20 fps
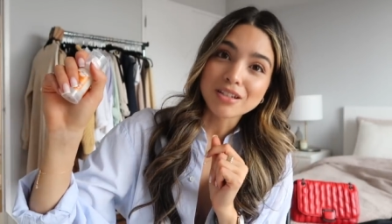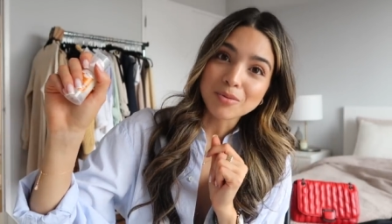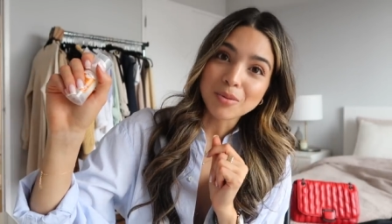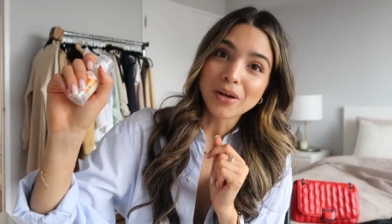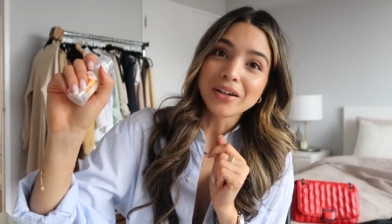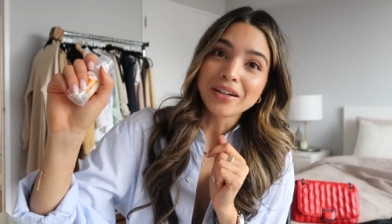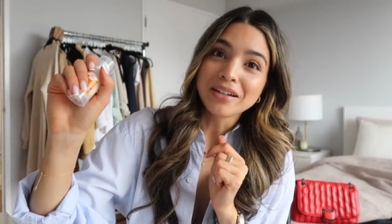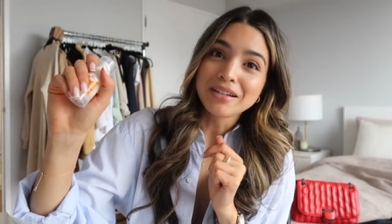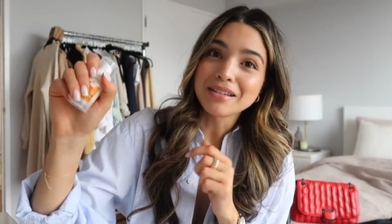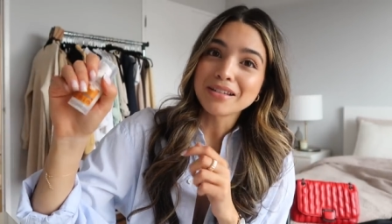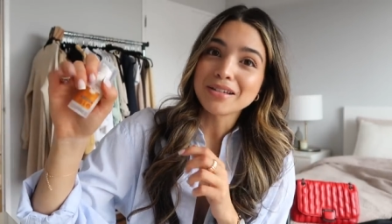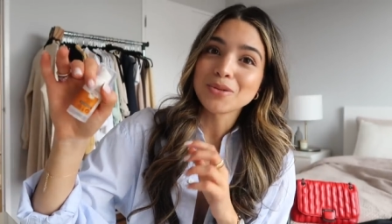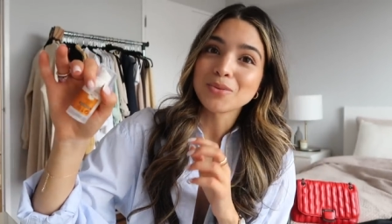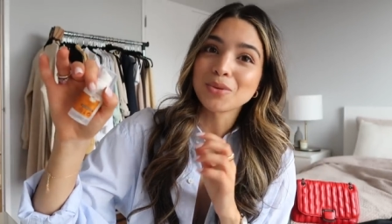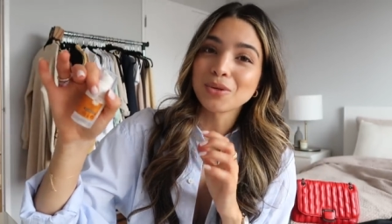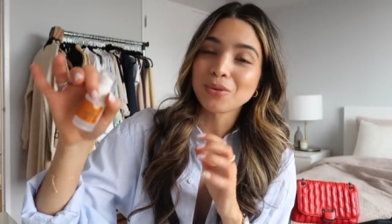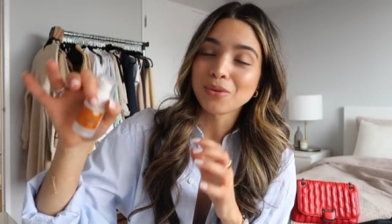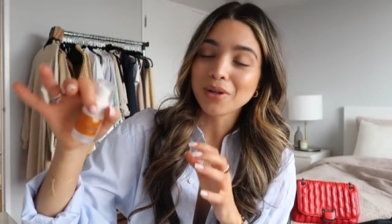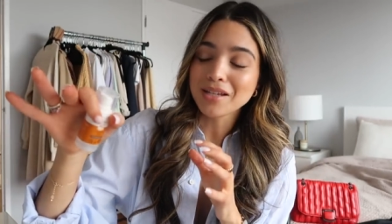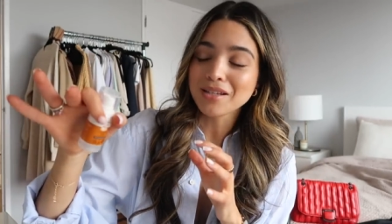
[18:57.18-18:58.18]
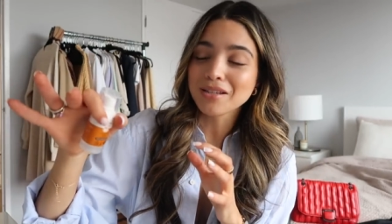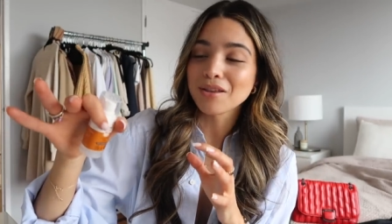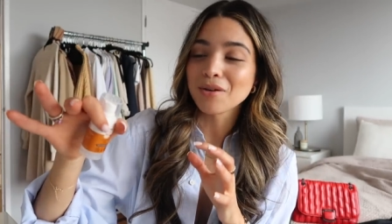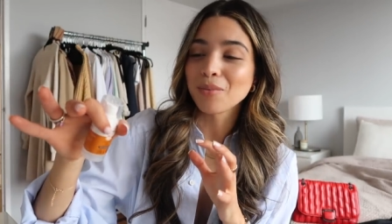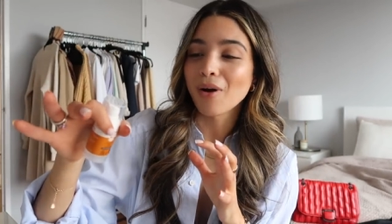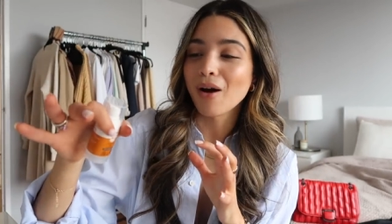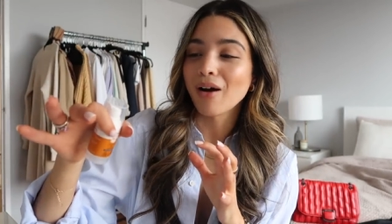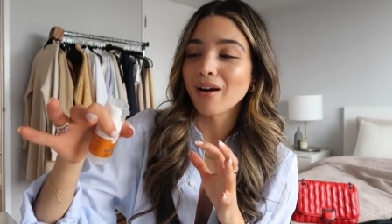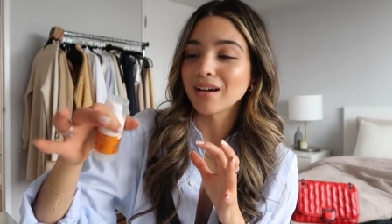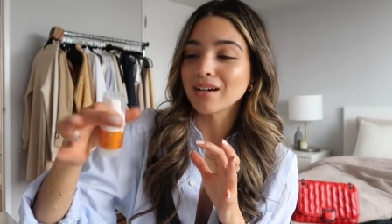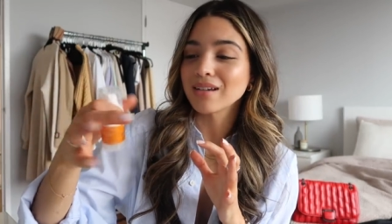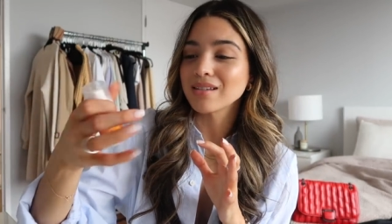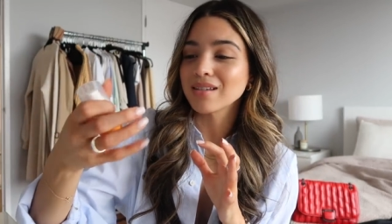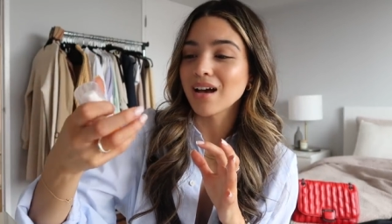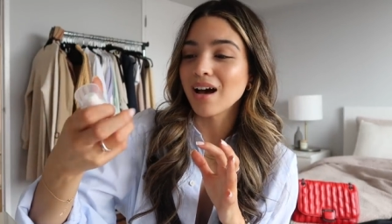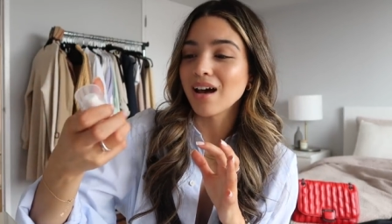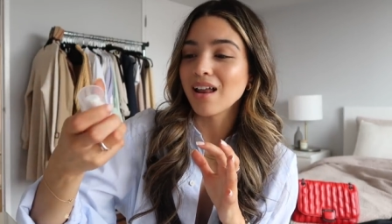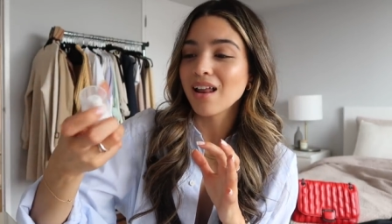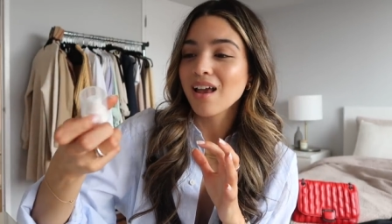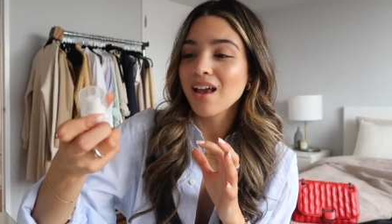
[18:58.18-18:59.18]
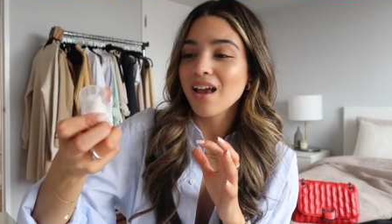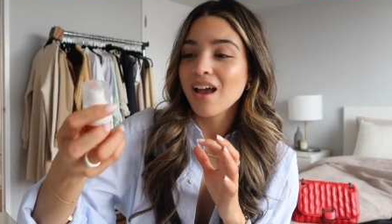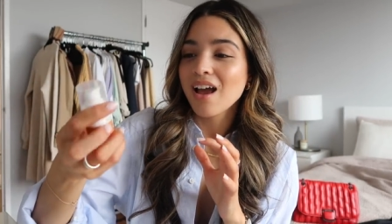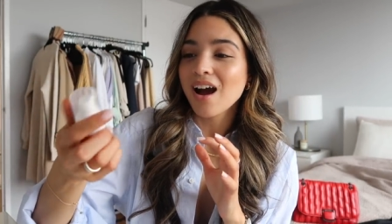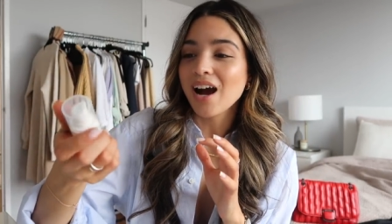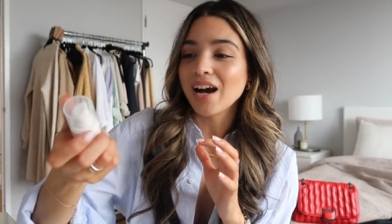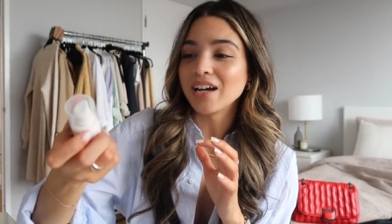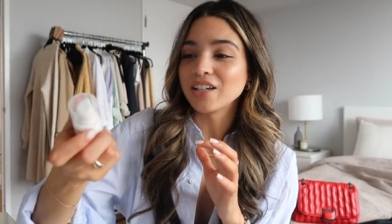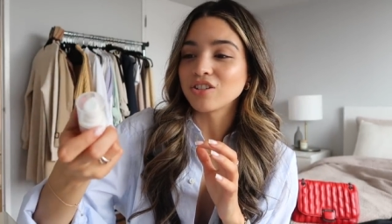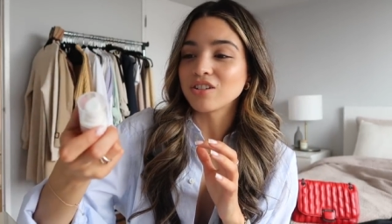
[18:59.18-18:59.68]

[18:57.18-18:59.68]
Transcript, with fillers: experiences with the rest of the products that I